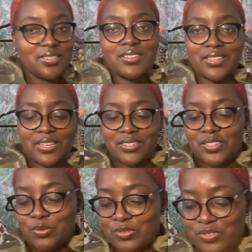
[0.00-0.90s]
in case
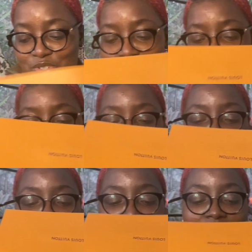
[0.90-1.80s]
I was returning
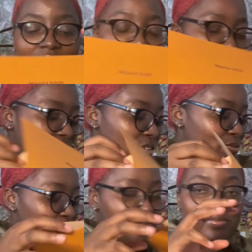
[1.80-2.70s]
this. Yeah, no.
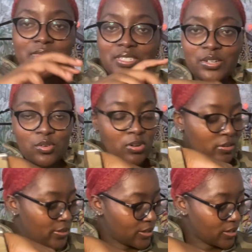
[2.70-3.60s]
So all
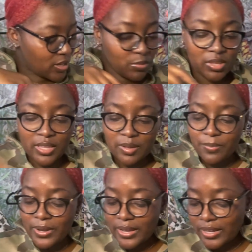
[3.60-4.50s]
of that came in that
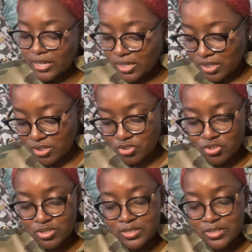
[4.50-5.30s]
package.